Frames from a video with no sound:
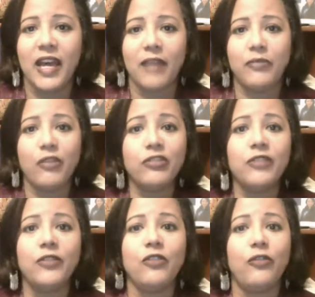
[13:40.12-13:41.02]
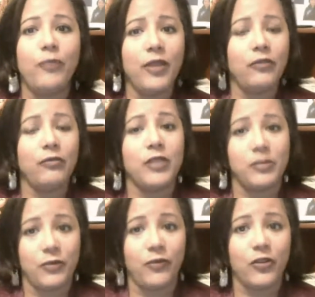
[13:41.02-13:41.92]
those of you who've been through
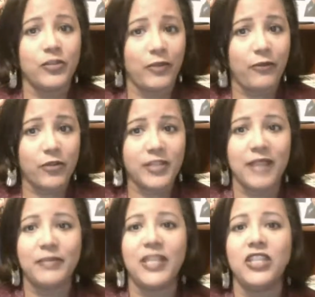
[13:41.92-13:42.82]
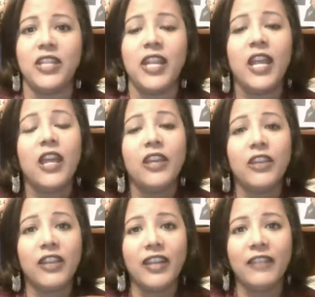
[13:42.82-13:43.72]
this before, it's my fourth time teaching it,
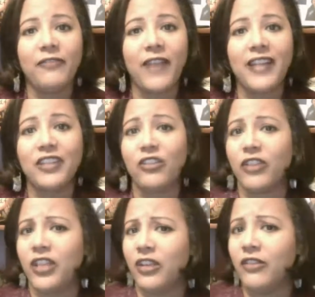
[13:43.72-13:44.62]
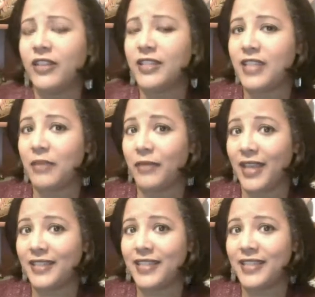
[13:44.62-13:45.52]
you're going to find that you're hearing the same
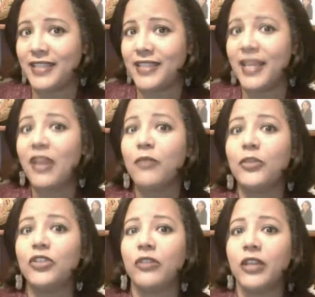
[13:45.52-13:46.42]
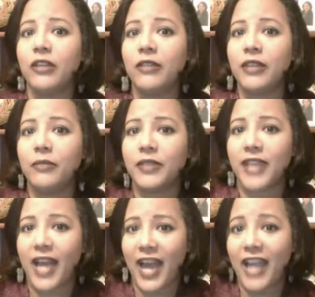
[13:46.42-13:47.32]
lessons, but you're hearing them with
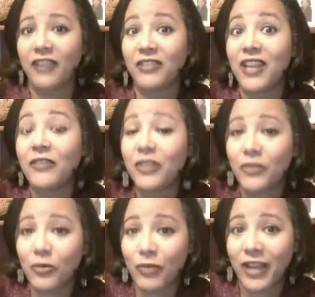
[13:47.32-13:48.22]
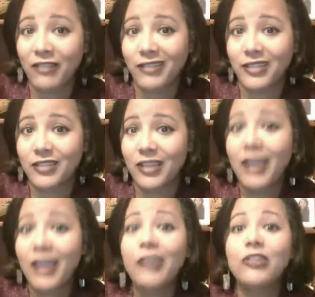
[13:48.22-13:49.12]
a higher level of awareness.
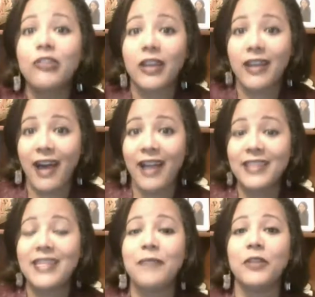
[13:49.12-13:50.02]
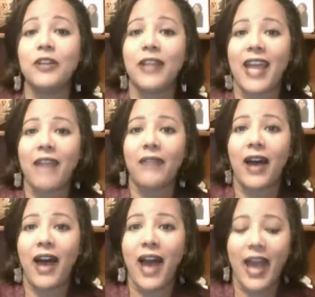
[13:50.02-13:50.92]
So the concepts are going to have a
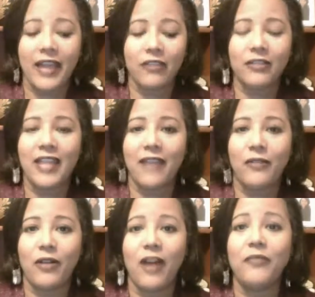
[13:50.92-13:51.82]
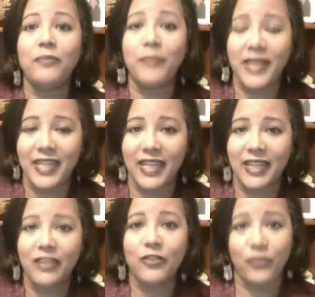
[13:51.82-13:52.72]
higher level of meaning
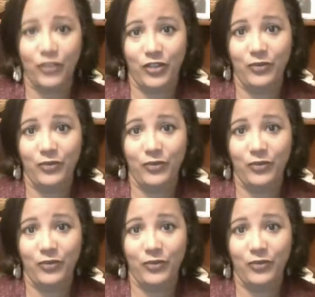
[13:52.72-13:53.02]
for you.